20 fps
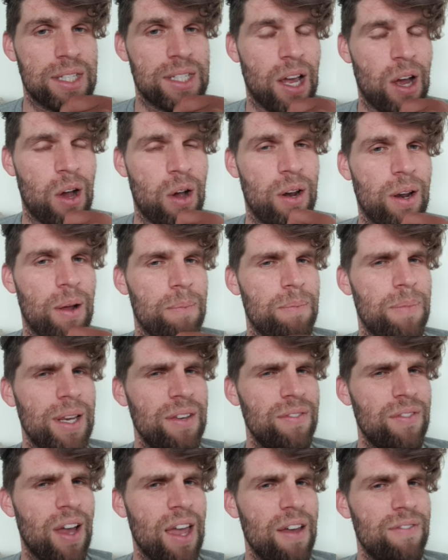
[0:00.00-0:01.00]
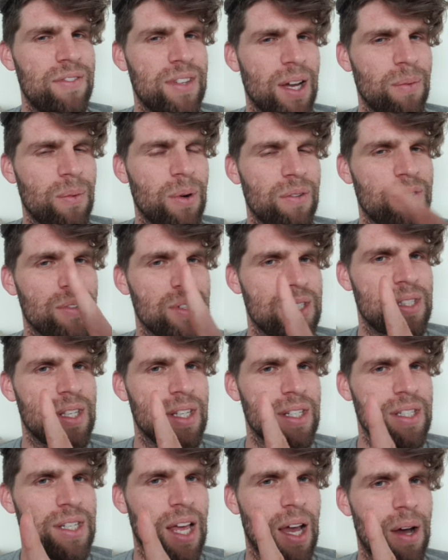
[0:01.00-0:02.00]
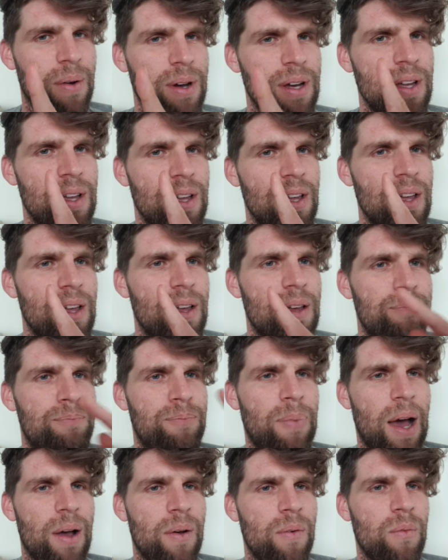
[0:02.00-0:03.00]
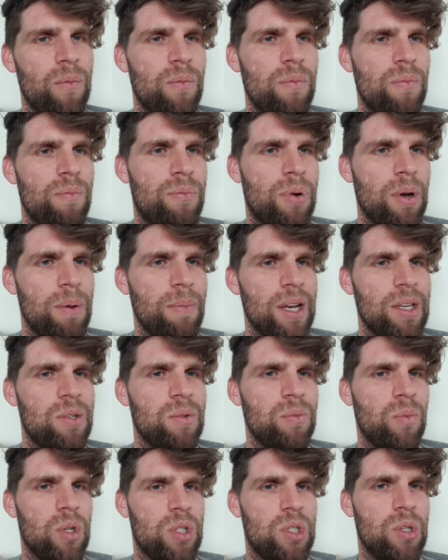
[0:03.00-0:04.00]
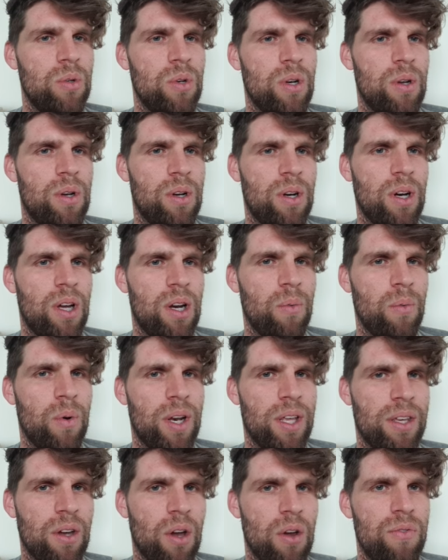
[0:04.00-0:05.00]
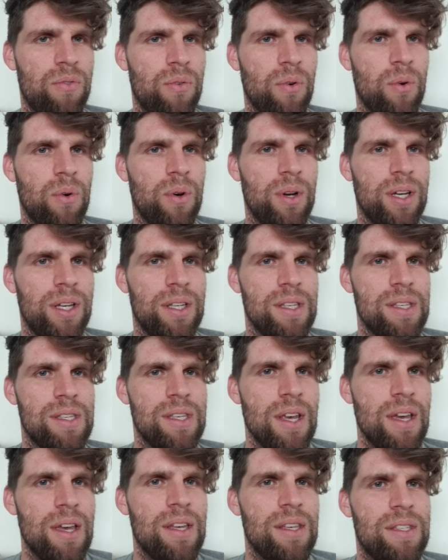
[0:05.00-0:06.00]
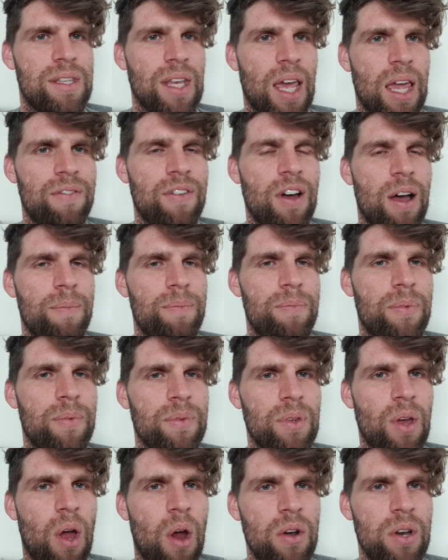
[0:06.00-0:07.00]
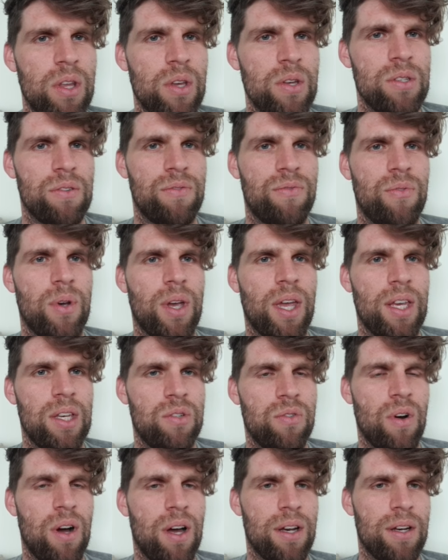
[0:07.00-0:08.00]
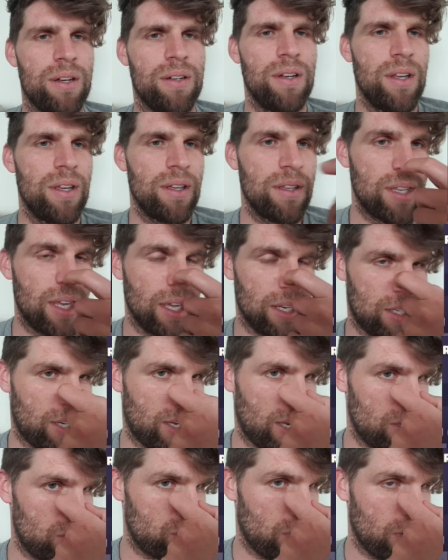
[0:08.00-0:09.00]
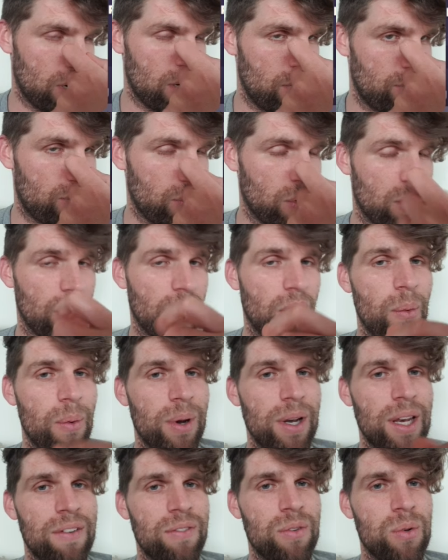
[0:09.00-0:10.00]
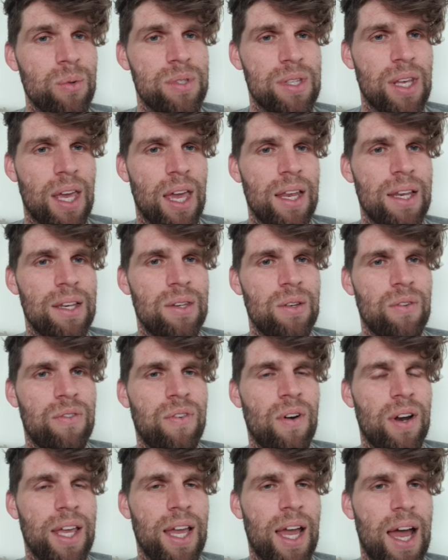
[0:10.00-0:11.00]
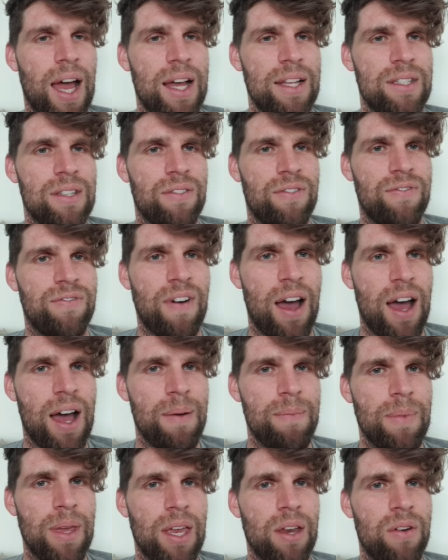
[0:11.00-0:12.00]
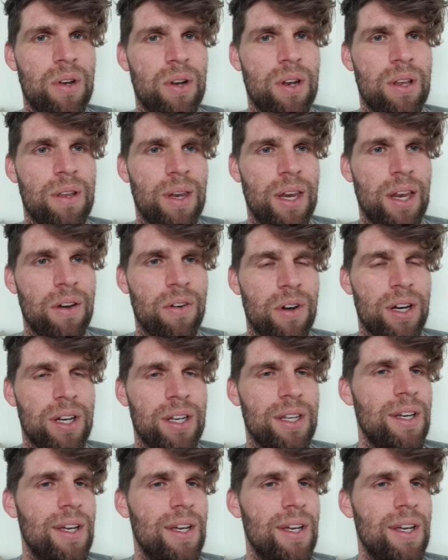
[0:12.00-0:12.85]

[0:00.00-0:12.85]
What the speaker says: Tower, and I believe I have done one for Stitch Tower. But pretty much what you're going to want to go for is save up, only use it for King TRITON. Get King TRITON. If you're on lower levels and you're finding it hard to farm Ariel and Eric,